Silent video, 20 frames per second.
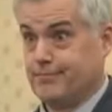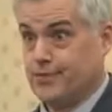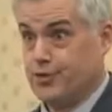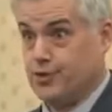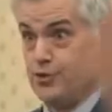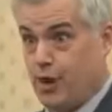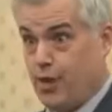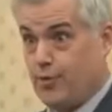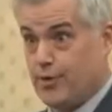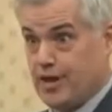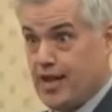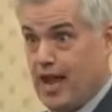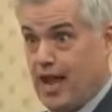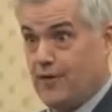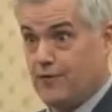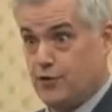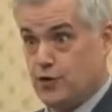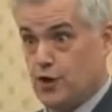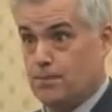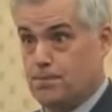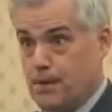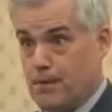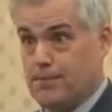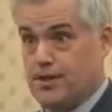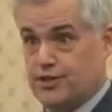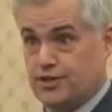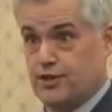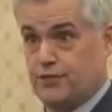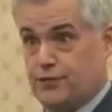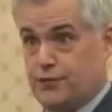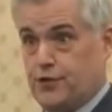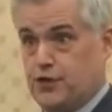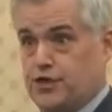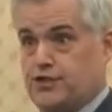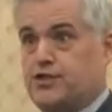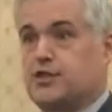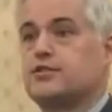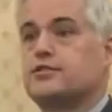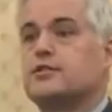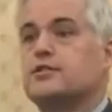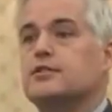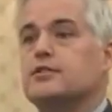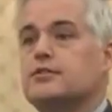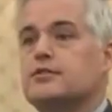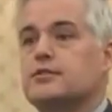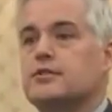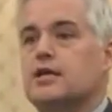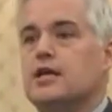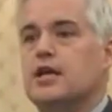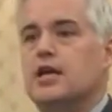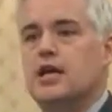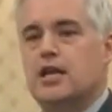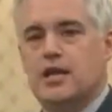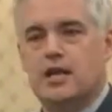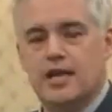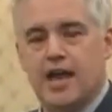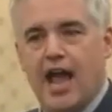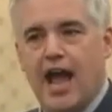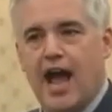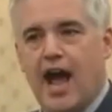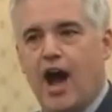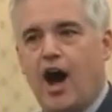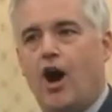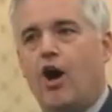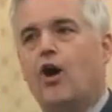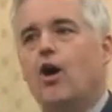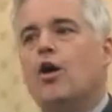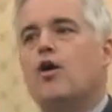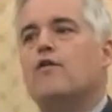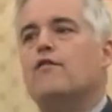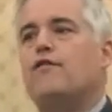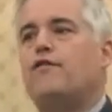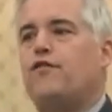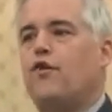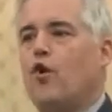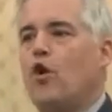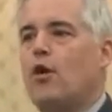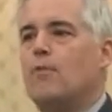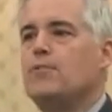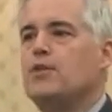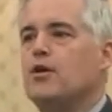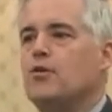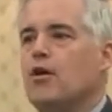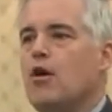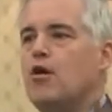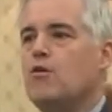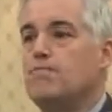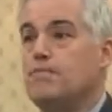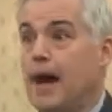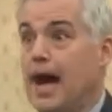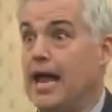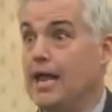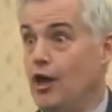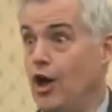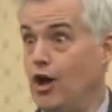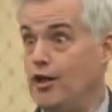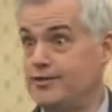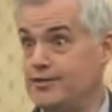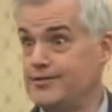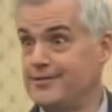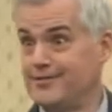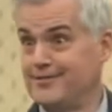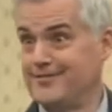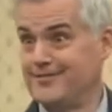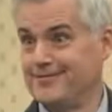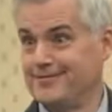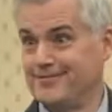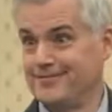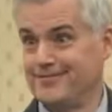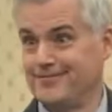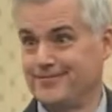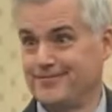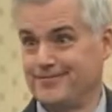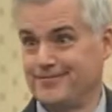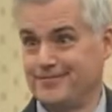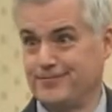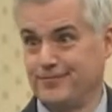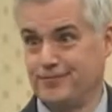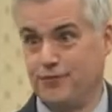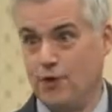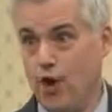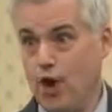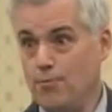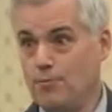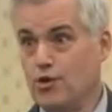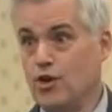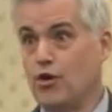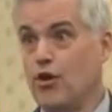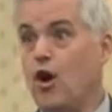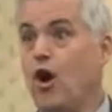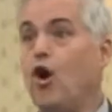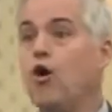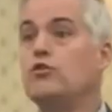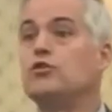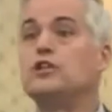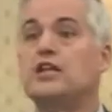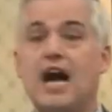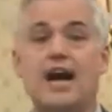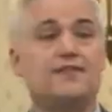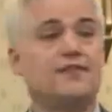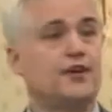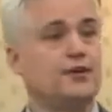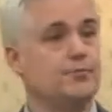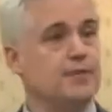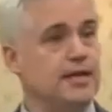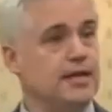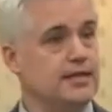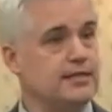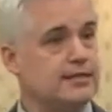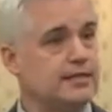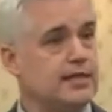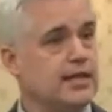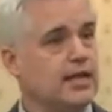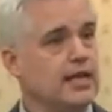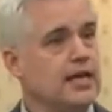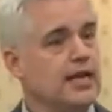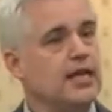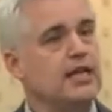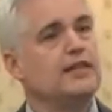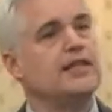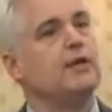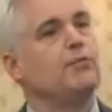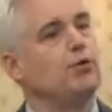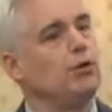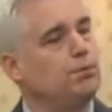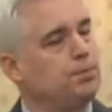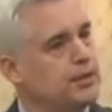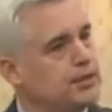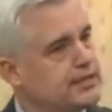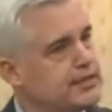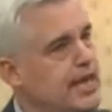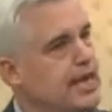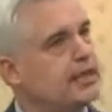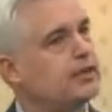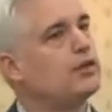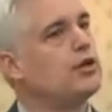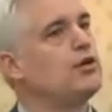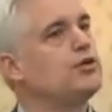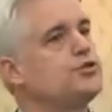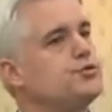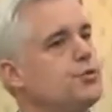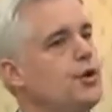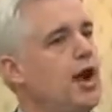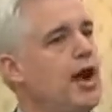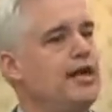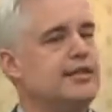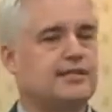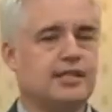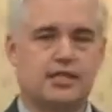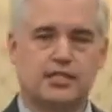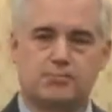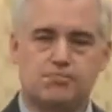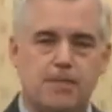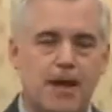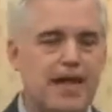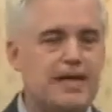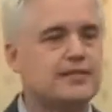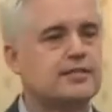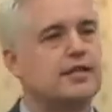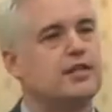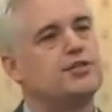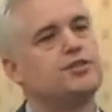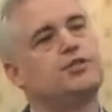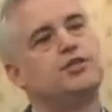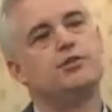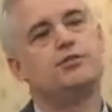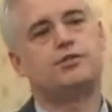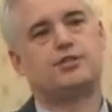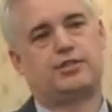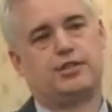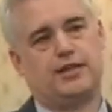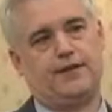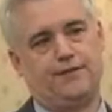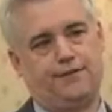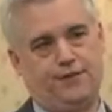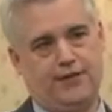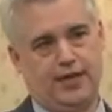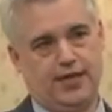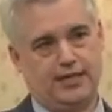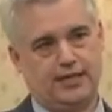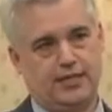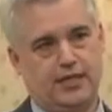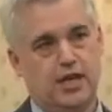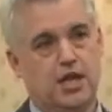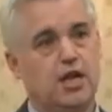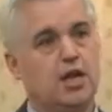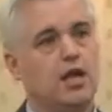You already have your permission for existence. Now, form your own bylaws. Form your own government that will protect those rights as best as you see fit